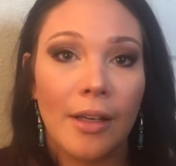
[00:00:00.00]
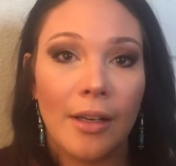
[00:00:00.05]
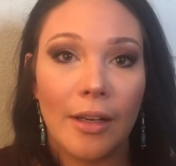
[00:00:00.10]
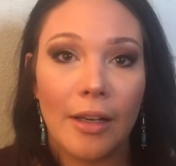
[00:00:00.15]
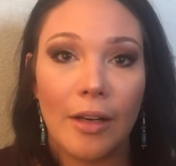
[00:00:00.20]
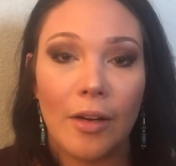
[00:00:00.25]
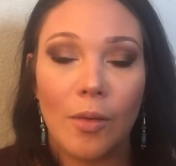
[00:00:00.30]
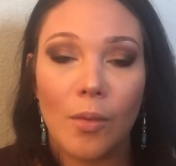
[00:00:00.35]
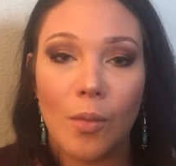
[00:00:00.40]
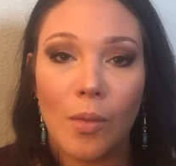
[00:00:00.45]

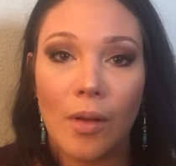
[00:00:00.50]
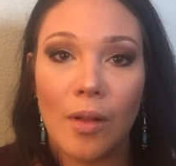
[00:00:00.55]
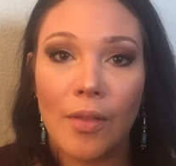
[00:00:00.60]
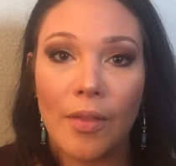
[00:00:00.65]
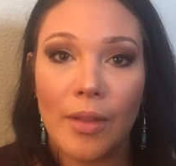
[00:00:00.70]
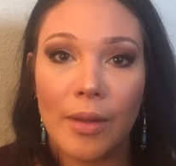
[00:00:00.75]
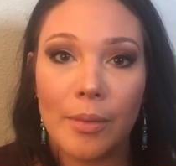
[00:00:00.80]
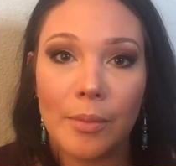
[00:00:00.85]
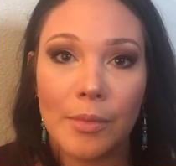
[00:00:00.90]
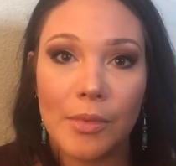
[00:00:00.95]
I don't want
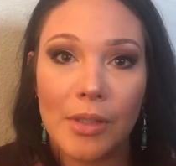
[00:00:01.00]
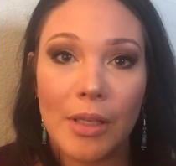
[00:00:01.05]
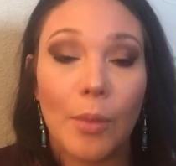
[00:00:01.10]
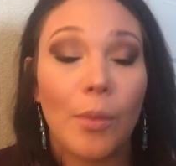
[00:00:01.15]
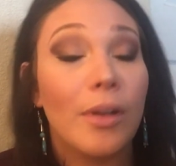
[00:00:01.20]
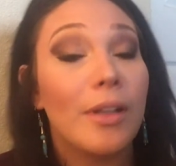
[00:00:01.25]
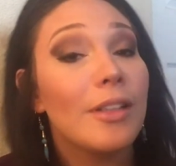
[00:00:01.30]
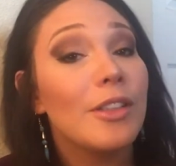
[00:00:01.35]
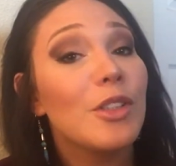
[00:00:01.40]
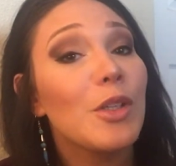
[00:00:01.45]
them
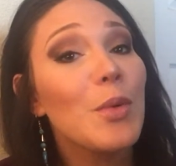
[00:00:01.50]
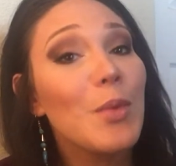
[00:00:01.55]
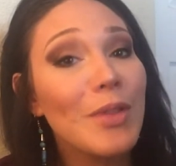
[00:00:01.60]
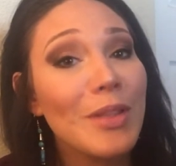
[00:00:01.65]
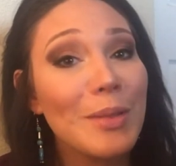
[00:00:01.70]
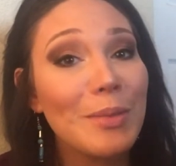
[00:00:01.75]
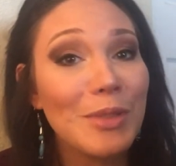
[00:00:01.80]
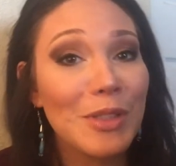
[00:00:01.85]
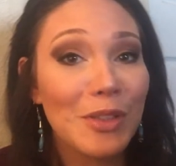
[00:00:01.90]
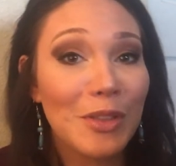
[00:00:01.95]

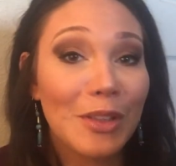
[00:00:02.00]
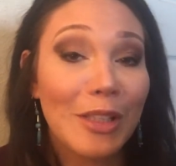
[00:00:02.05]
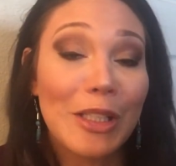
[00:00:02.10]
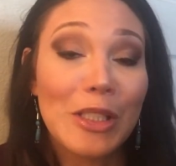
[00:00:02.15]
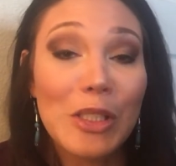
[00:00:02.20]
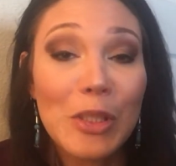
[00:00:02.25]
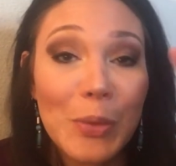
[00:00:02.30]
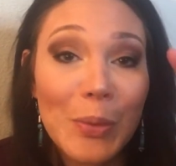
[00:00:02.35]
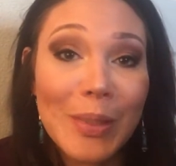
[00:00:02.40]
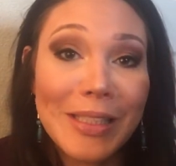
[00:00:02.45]
to look like
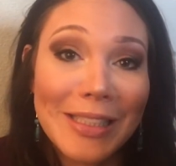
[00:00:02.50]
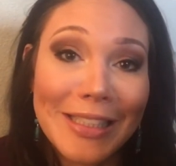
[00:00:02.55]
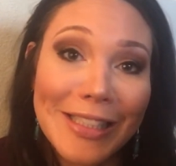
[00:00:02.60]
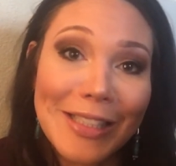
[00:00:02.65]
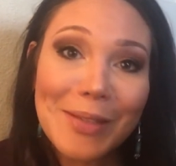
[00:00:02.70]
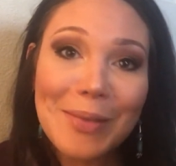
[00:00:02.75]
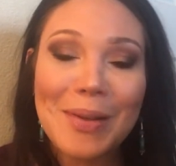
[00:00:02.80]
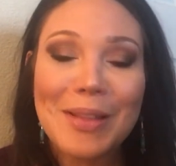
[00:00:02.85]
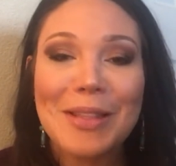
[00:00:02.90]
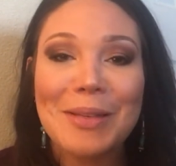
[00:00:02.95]

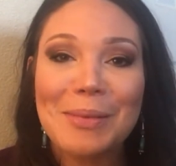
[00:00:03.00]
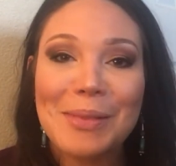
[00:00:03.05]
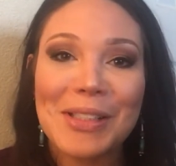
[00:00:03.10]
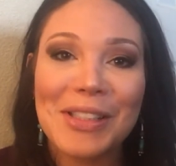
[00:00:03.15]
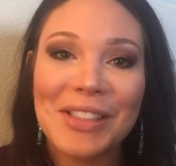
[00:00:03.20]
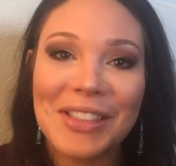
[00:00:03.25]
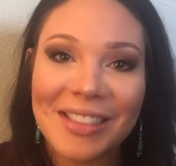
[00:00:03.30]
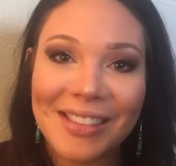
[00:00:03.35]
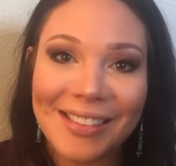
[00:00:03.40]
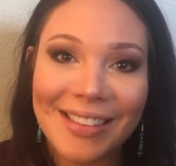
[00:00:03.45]
twins. I want them to
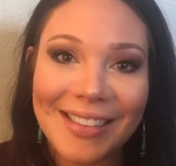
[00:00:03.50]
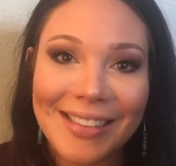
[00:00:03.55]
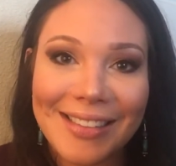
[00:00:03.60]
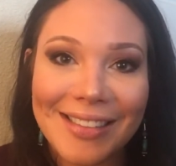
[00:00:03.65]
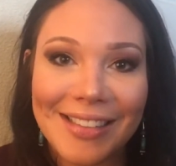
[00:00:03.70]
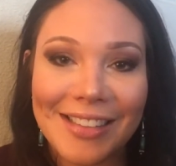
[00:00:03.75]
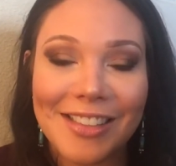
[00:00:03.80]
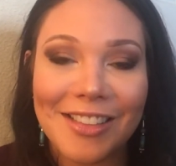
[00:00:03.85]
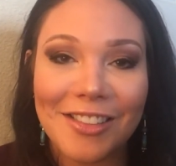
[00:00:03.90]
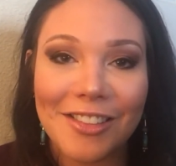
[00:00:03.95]
look like
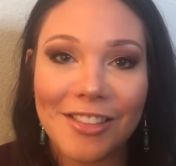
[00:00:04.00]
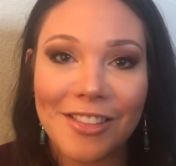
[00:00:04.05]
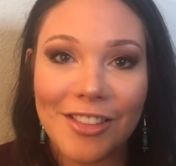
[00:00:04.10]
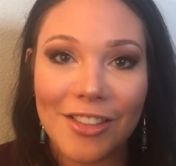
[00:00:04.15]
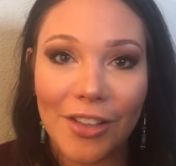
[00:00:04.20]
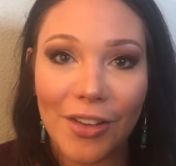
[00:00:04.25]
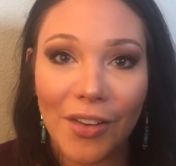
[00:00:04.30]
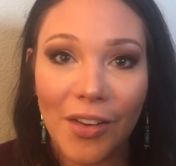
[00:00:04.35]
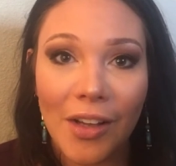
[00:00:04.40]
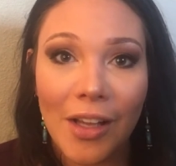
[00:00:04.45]
sisters.
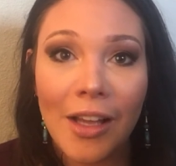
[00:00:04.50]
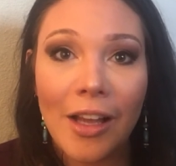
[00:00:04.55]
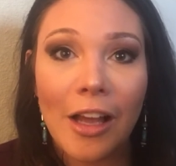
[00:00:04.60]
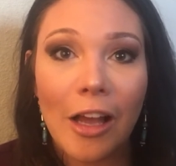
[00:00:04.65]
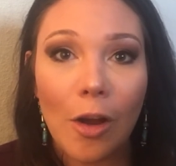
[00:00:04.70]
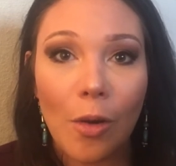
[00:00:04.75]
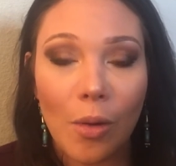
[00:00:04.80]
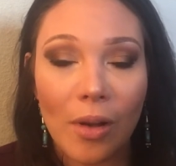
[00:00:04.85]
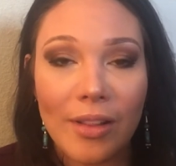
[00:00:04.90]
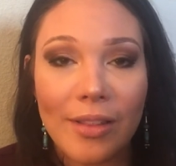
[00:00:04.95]
So
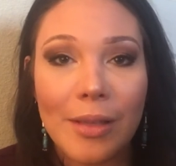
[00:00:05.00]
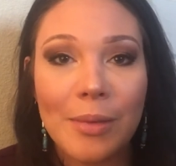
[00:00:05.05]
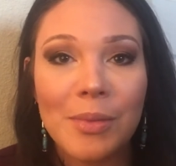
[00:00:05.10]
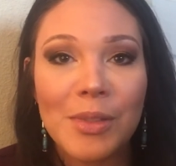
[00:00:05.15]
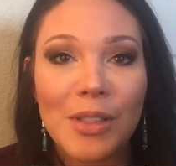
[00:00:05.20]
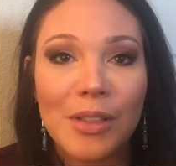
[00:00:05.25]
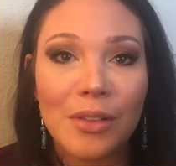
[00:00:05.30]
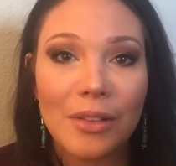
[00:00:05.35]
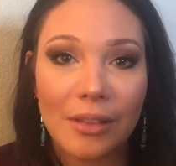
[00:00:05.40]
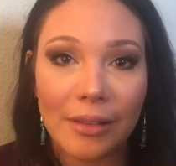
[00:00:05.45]
I want them
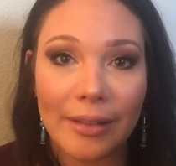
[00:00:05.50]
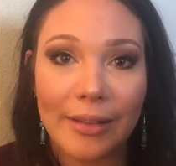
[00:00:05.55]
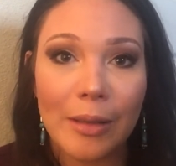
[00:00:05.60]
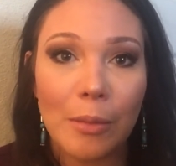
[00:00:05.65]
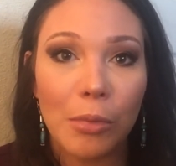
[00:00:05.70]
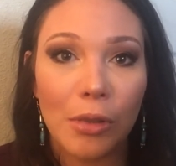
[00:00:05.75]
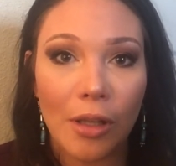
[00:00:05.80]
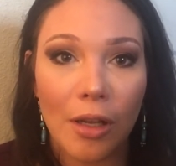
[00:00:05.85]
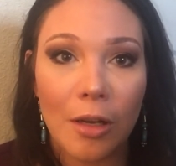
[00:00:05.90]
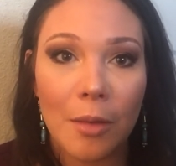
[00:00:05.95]
to look like they
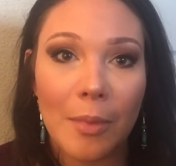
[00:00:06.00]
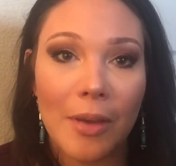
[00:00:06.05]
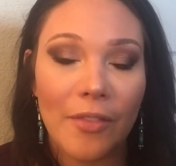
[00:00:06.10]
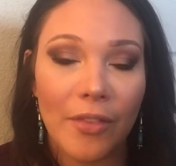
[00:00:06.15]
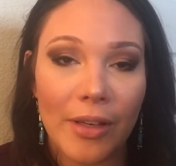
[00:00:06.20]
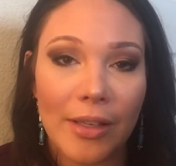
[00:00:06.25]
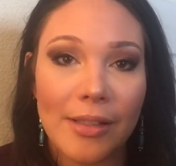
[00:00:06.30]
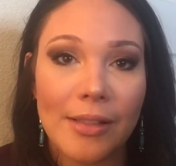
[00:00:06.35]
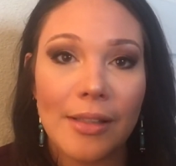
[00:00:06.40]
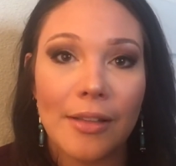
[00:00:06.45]
belong on my
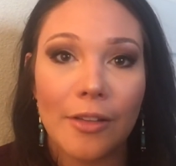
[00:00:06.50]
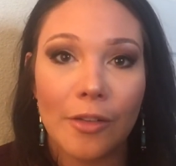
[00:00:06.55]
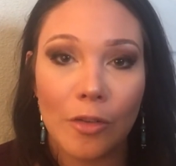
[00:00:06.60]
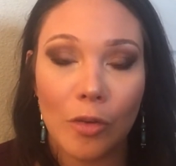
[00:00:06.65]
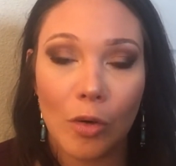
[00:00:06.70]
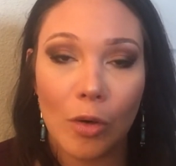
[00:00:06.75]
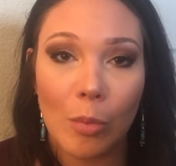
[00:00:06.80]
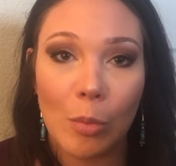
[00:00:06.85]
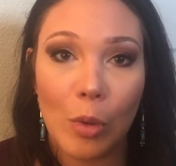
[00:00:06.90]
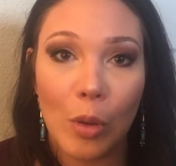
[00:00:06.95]
face and they're
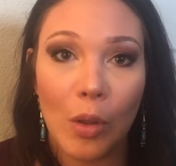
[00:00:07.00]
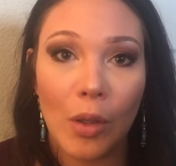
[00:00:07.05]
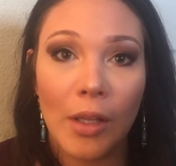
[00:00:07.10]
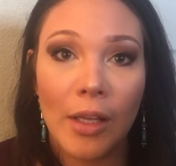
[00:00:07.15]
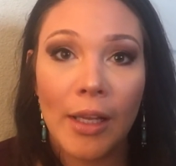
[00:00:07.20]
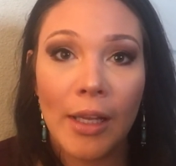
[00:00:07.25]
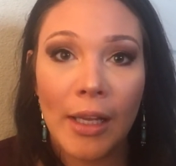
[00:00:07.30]
normal,